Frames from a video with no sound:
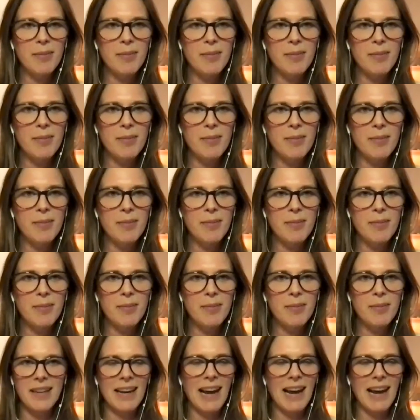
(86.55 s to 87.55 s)
just
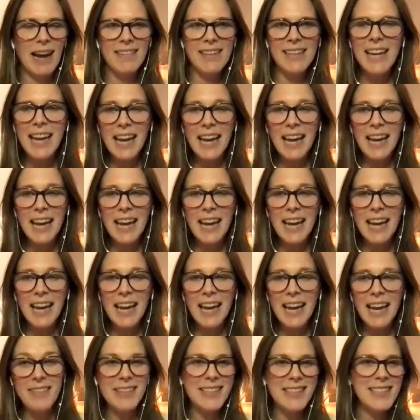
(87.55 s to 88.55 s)
like having
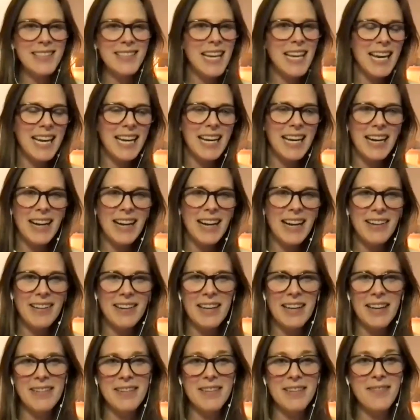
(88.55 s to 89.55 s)
candy, having
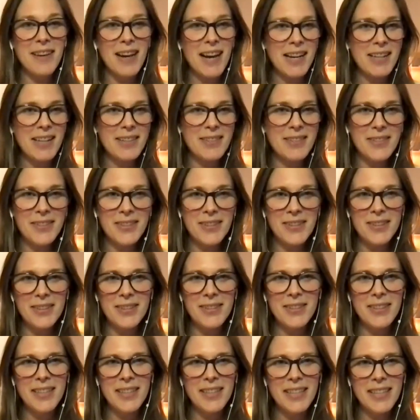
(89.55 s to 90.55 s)
takeout, having fast
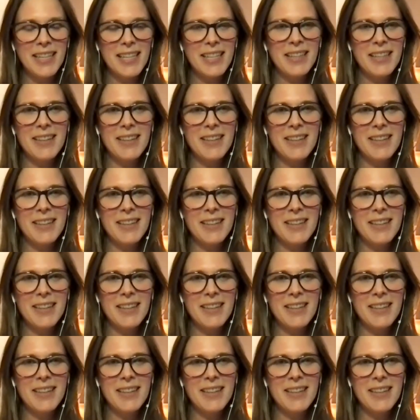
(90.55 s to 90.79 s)
food,